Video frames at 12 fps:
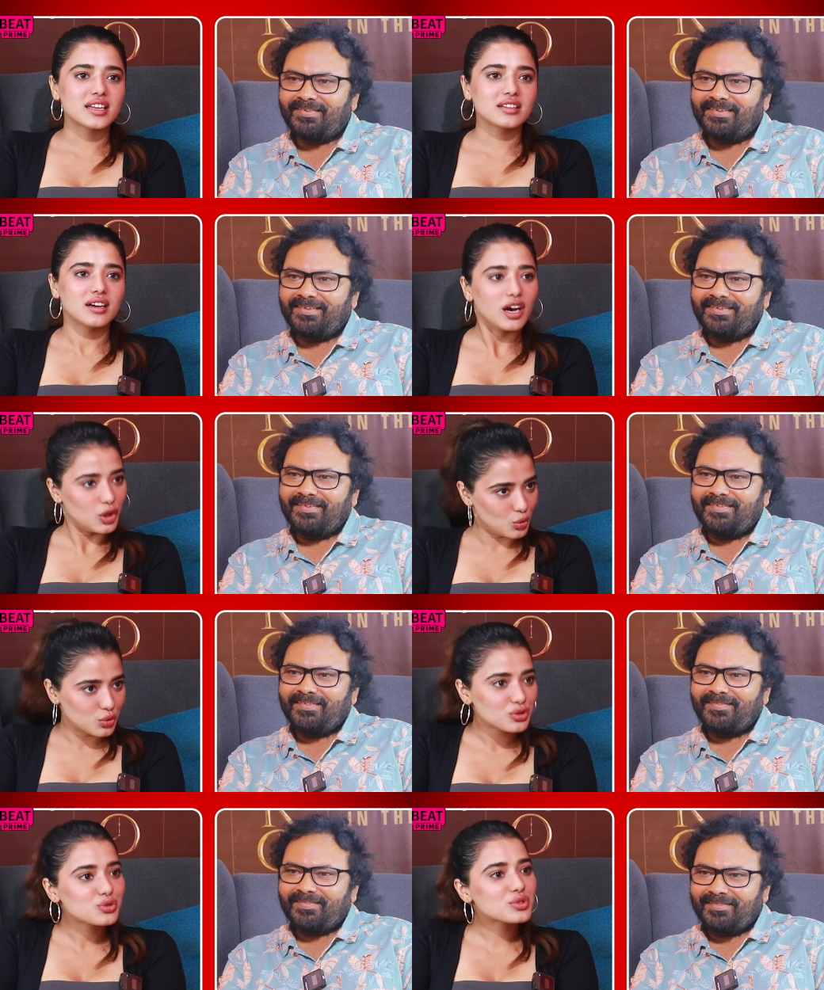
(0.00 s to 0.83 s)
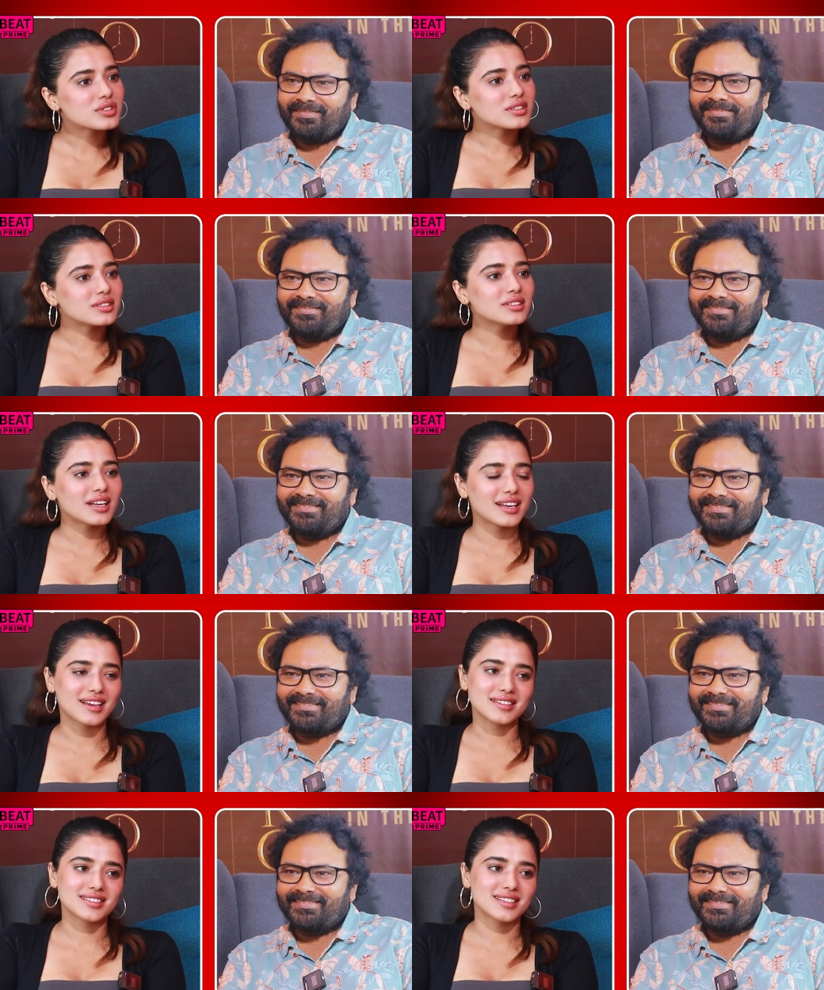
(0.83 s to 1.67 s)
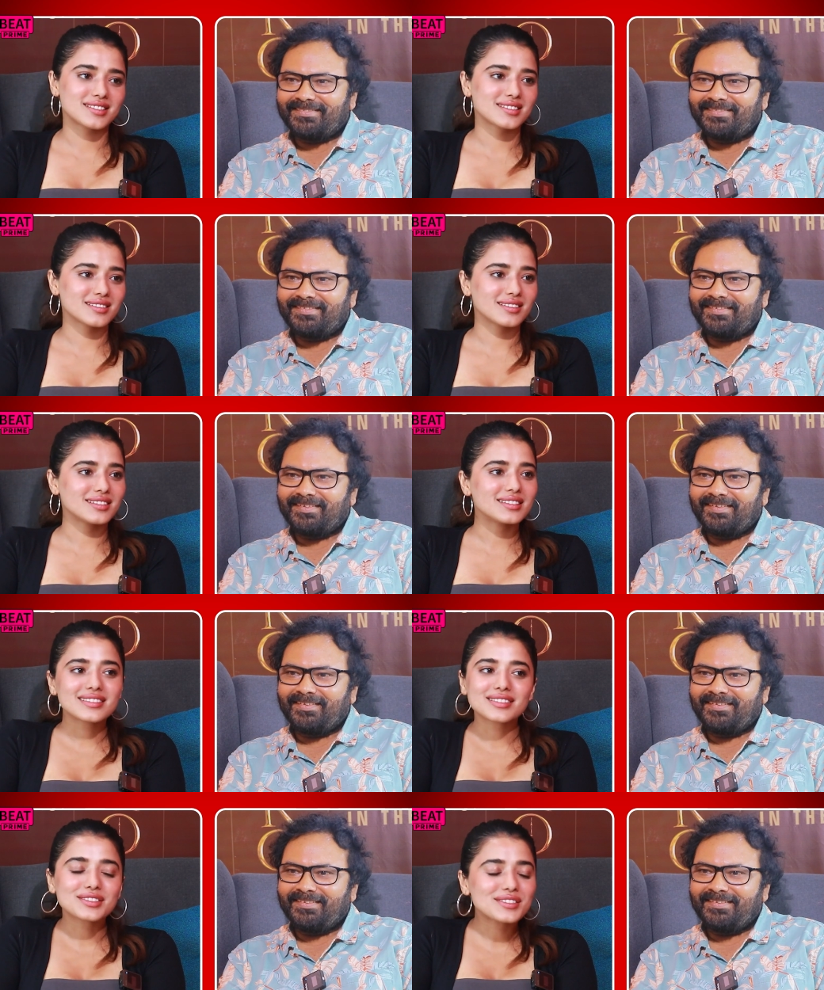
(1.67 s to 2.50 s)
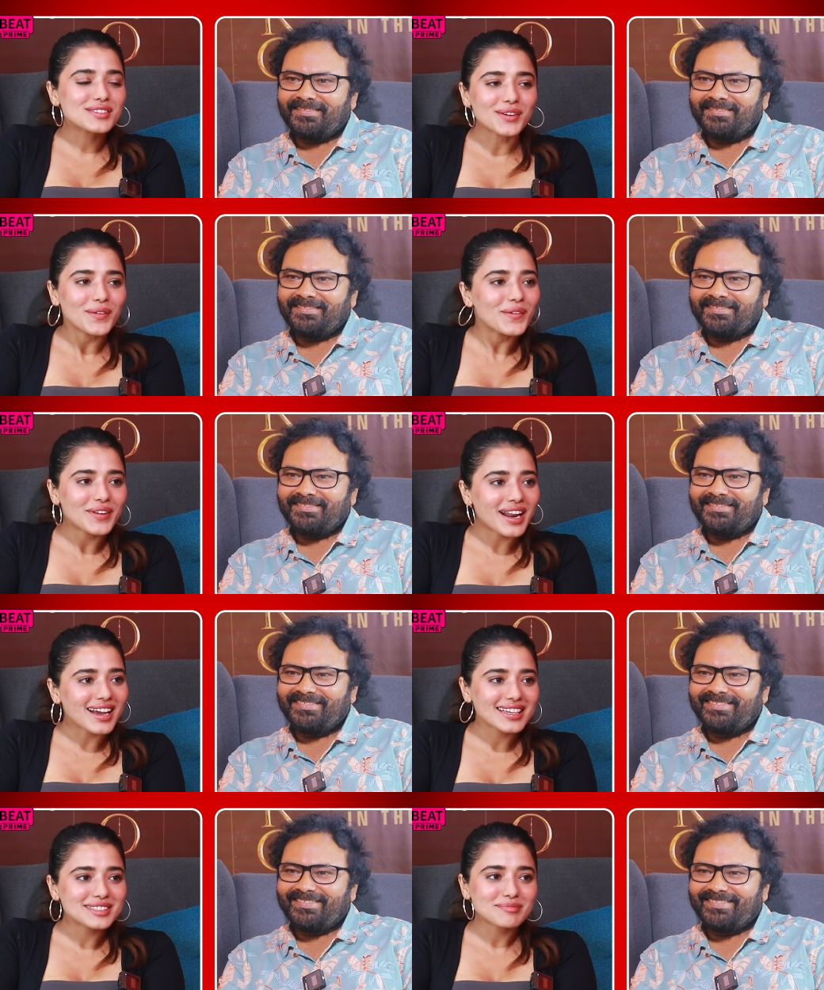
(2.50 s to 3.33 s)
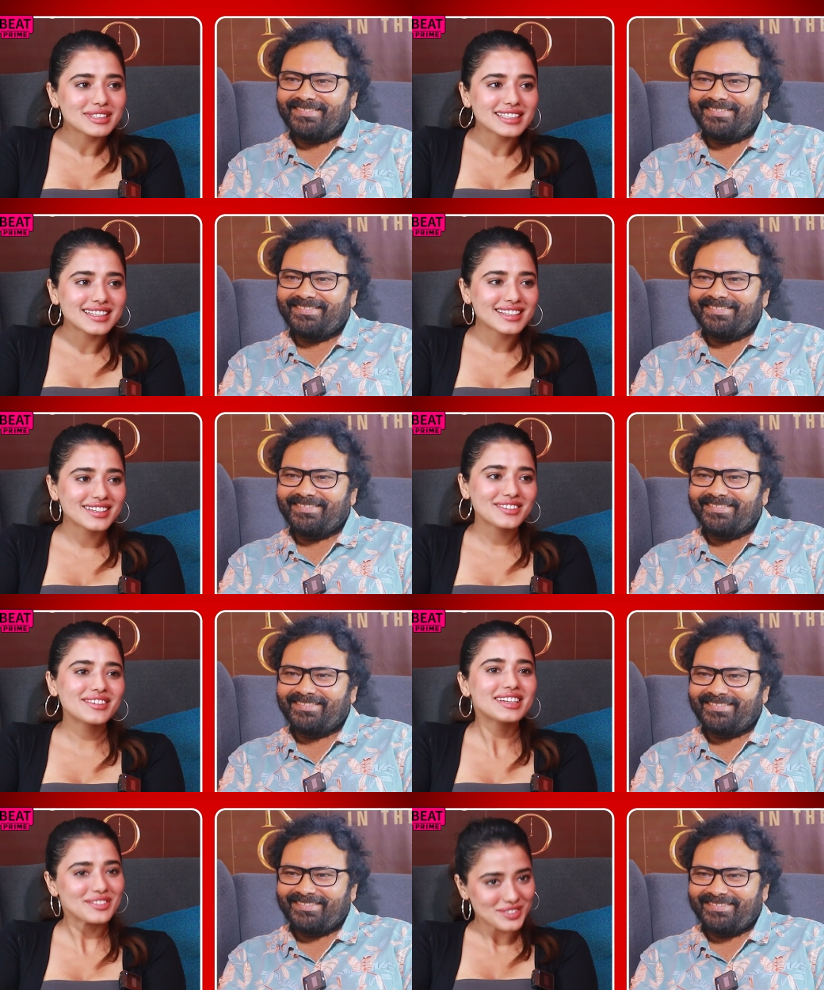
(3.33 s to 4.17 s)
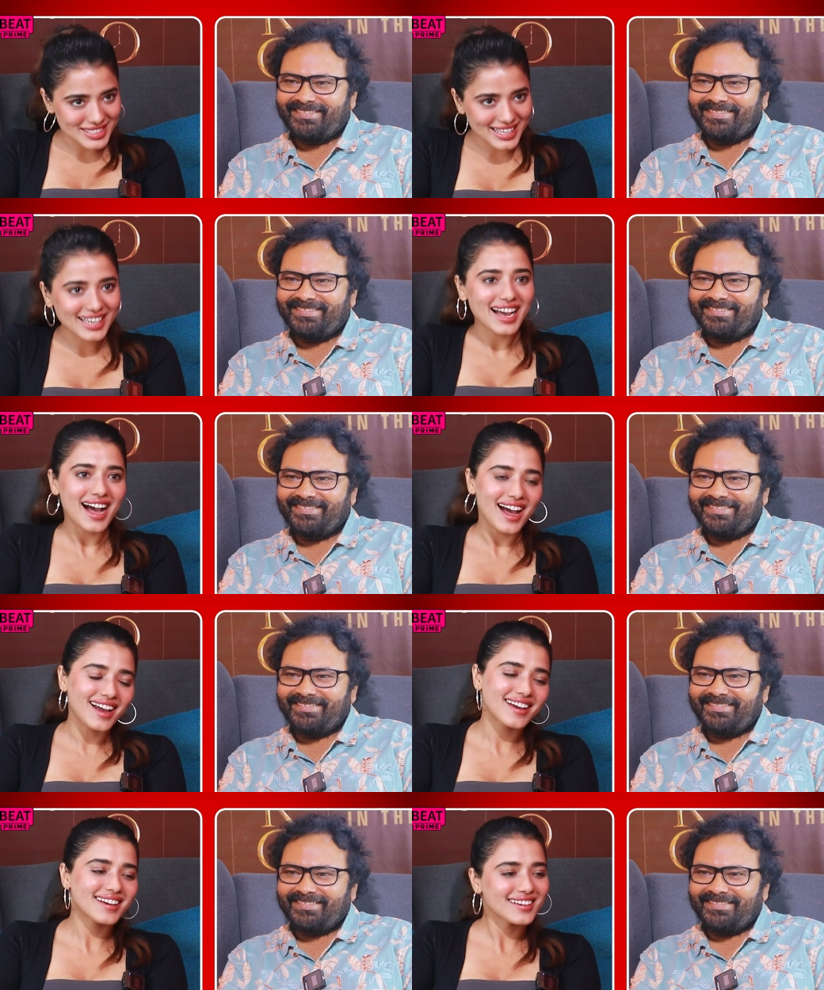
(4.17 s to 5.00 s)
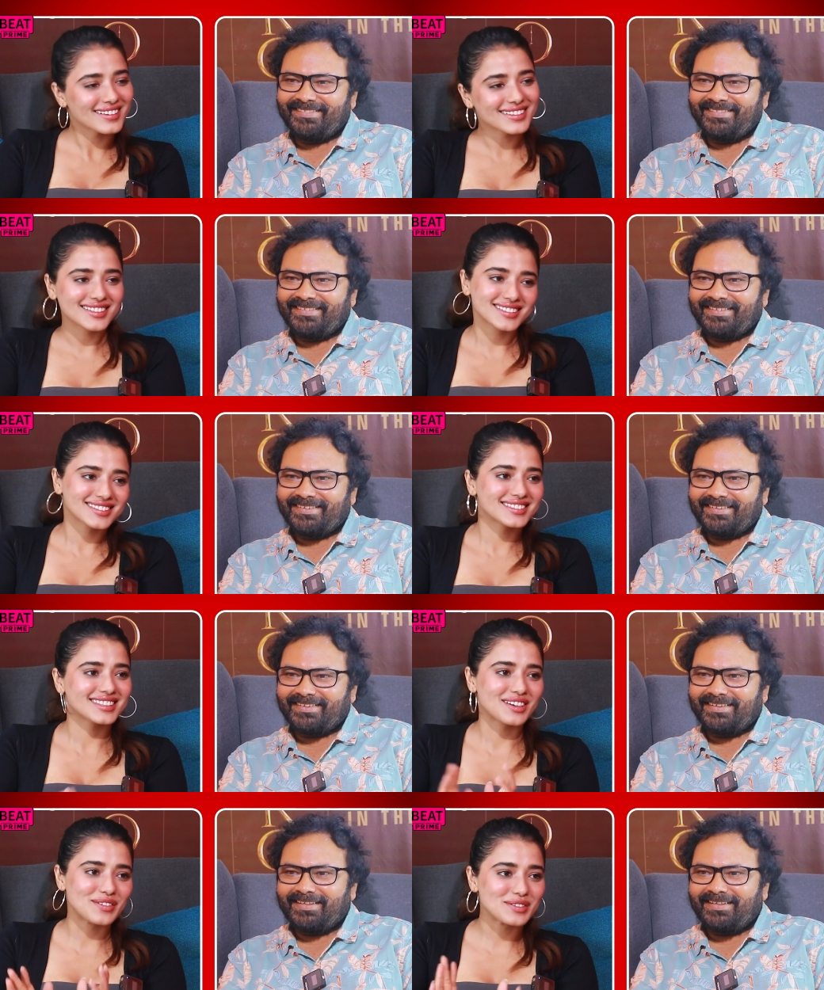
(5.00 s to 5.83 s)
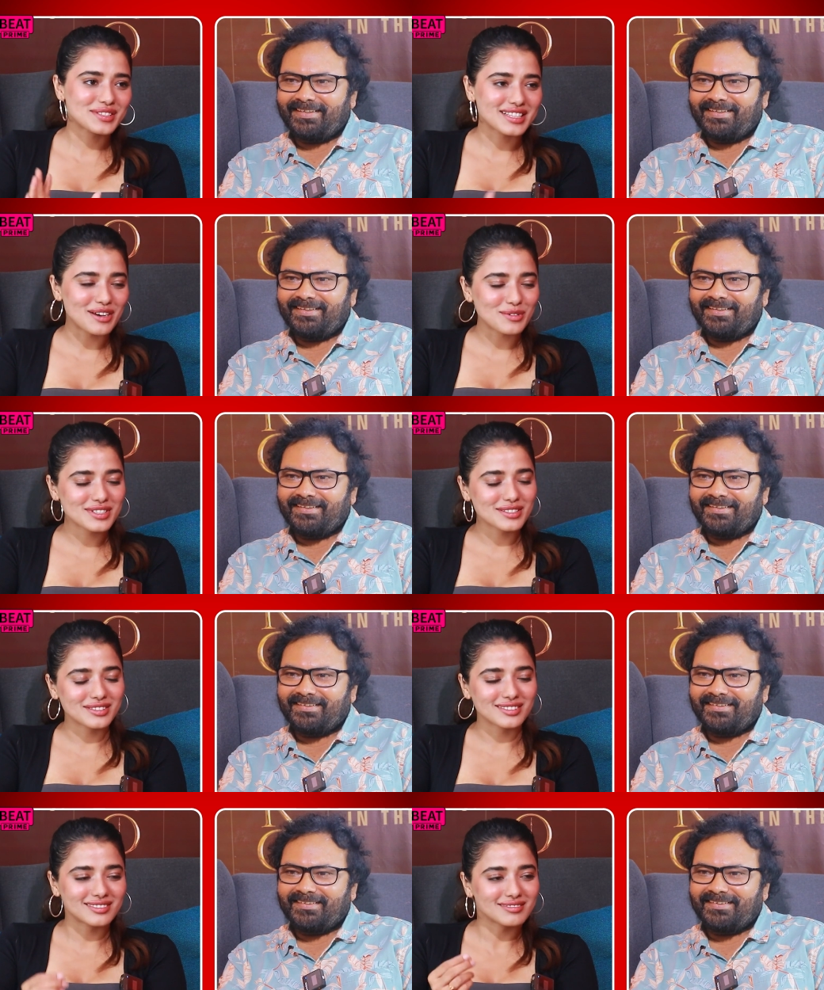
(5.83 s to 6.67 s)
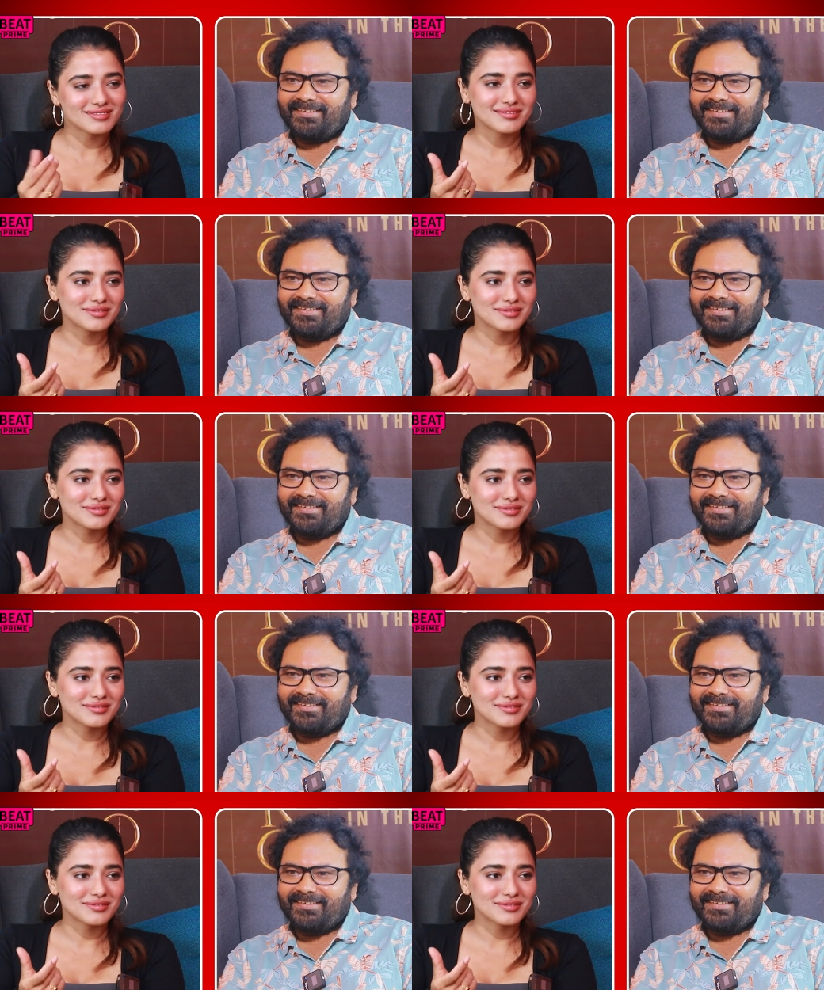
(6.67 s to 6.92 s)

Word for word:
Speaker 1: said hello to sir, and I said, sir, it's so nice meeting you, and he was like, hi. That was the